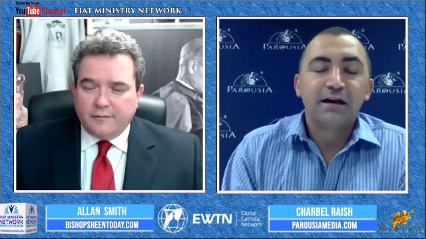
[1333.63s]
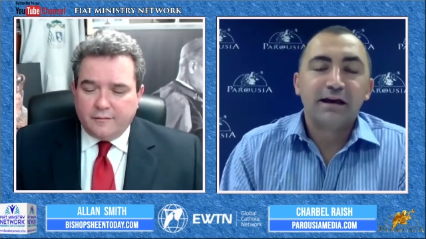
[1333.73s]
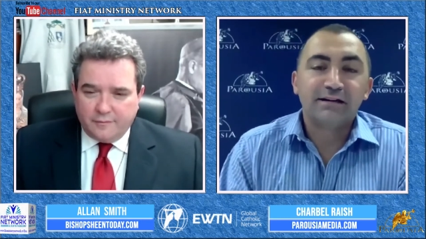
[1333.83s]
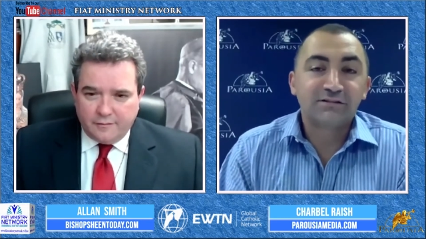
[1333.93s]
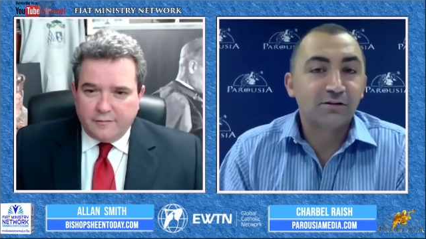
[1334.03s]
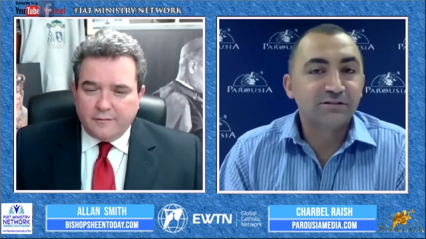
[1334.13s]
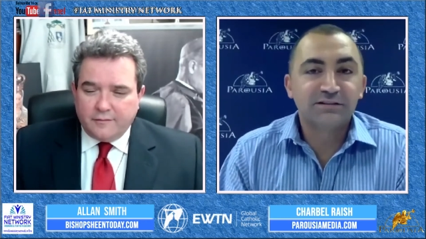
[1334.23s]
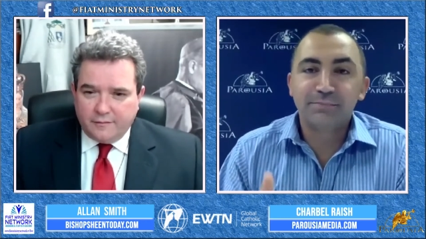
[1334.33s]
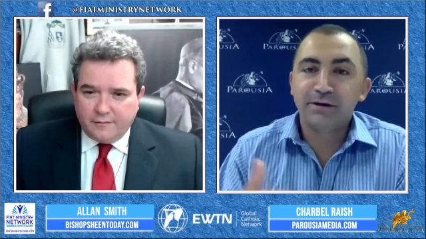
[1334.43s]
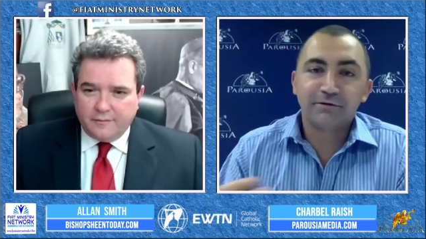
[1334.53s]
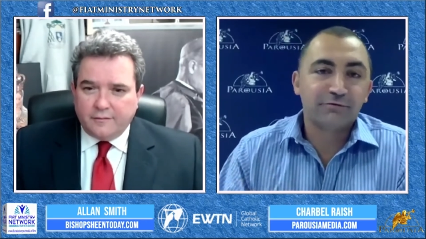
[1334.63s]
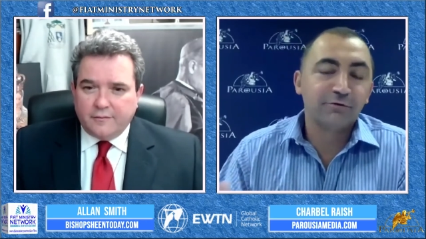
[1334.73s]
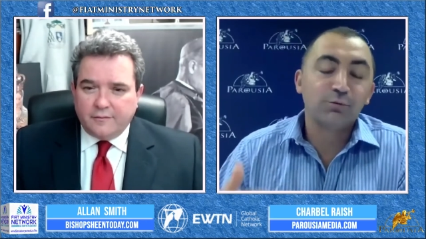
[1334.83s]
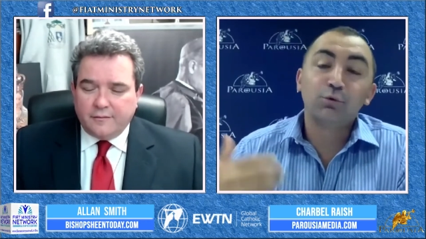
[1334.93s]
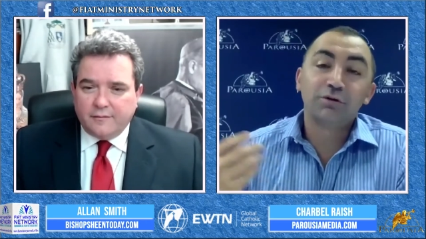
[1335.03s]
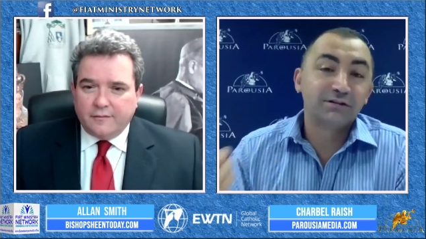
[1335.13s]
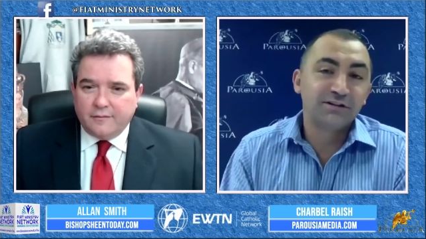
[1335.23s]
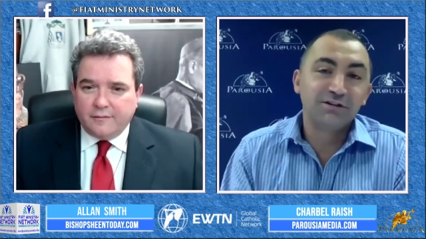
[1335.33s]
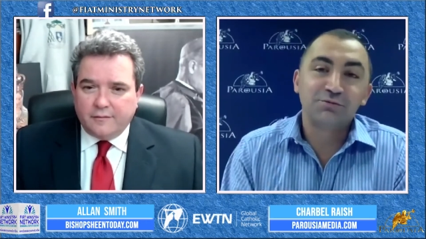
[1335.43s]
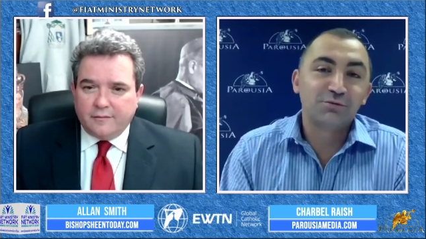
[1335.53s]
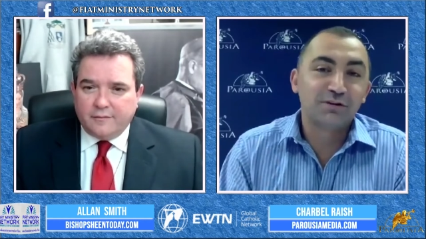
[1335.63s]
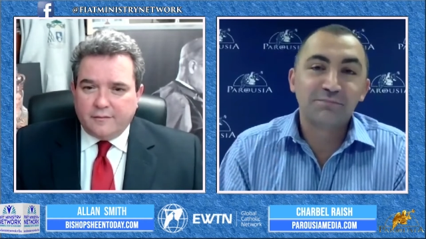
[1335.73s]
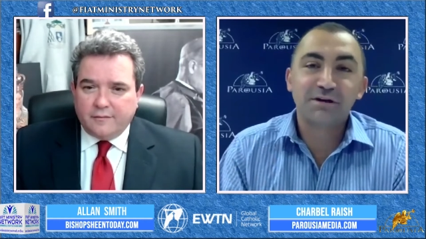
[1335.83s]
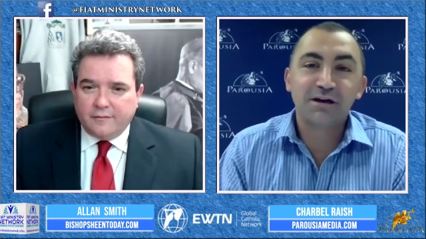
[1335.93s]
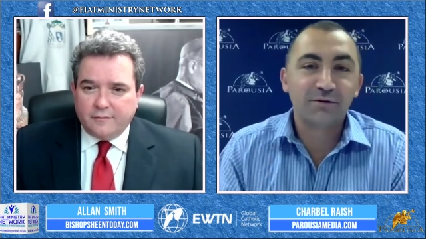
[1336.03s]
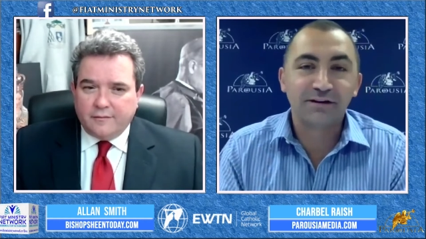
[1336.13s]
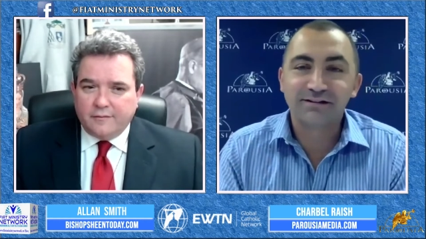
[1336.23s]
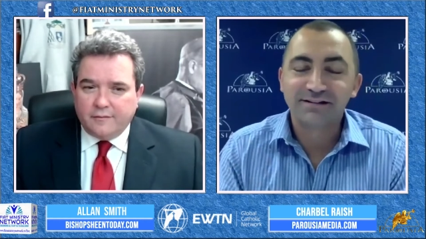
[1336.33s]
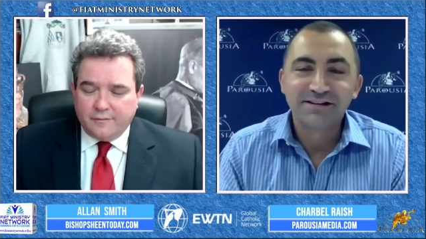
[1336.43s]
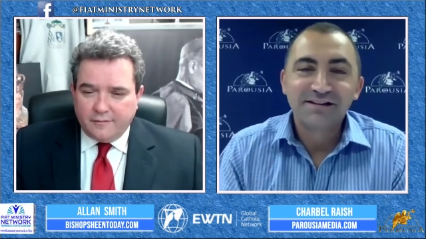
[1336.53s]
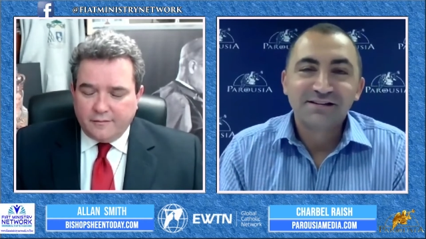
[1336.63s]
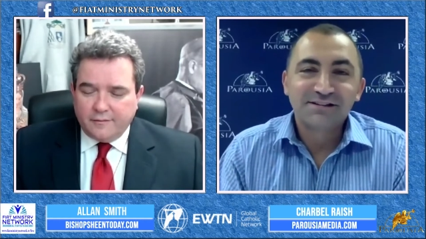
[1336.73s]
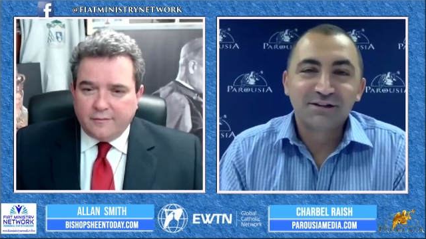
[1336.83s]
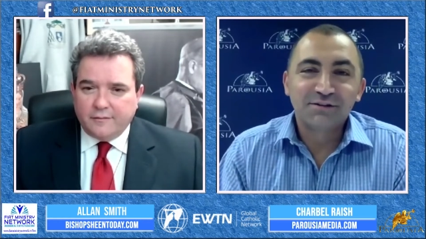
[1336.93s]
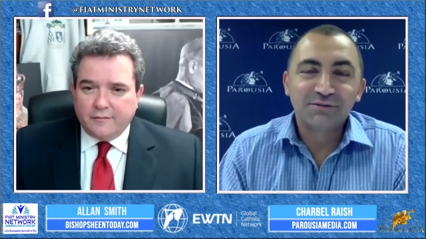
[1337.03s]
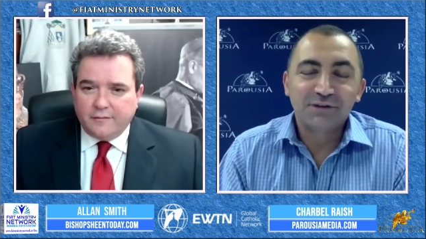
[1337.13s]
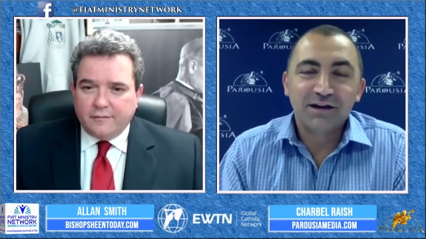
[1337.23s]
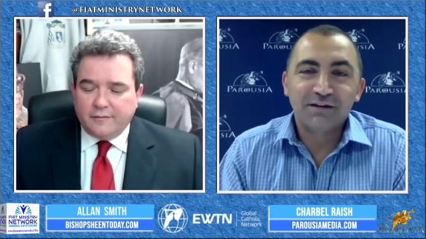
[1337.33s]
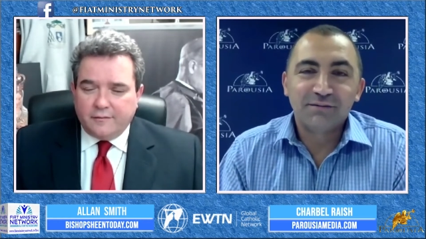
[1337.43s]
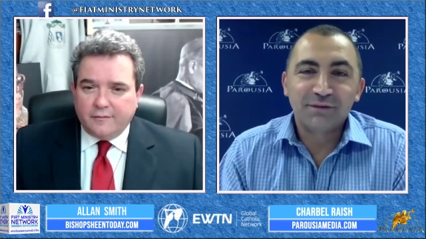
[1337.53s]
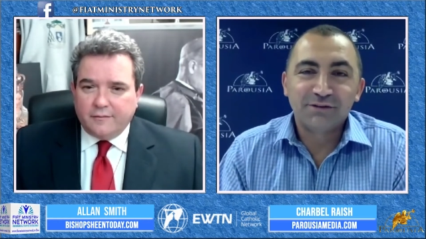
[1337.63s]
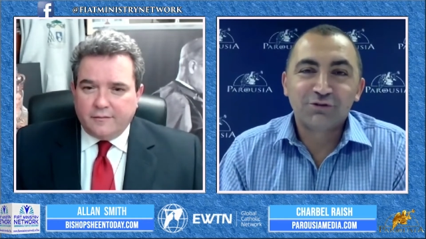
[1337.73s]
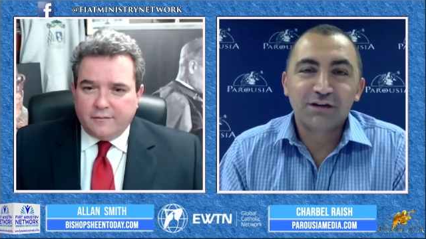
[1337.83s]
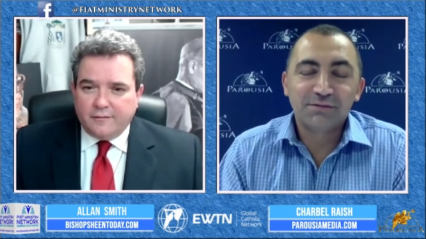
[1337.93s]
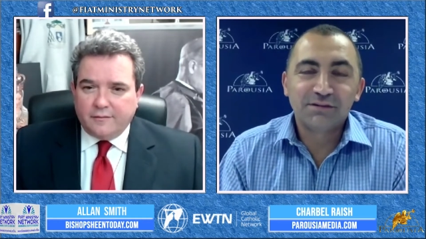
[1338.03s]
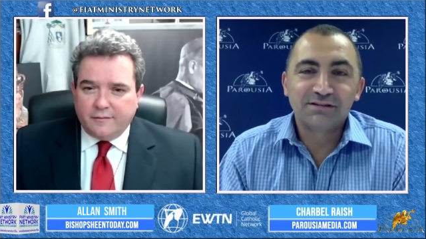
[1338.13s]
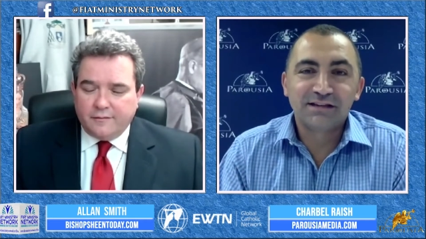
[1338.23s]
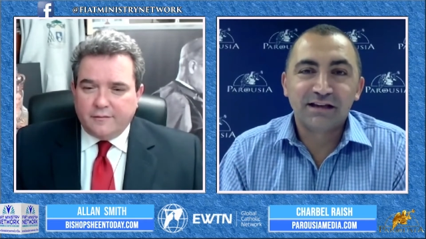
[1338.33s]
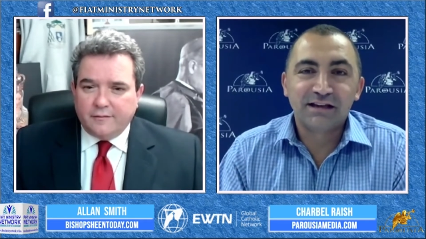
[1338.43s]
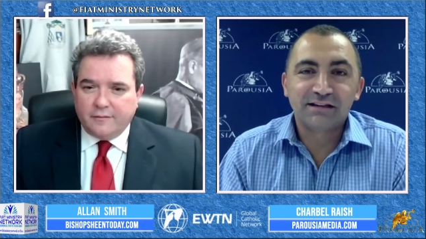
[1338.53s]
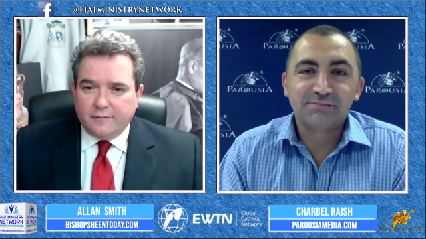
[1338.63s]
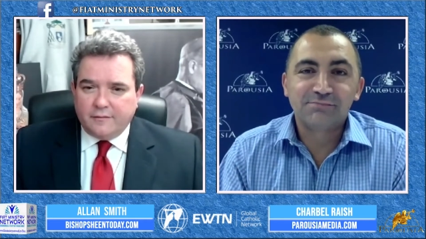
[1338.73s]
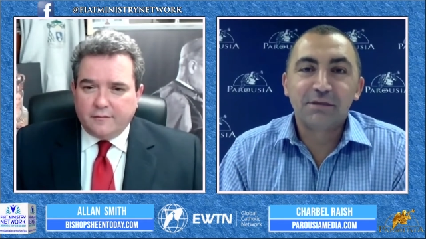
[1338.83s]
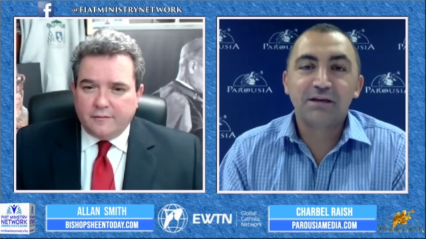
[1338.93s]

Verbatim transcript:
Speaker 1: And as long as it's bearing fruit, we'll continue. We'll keep going. And so my dream is that as many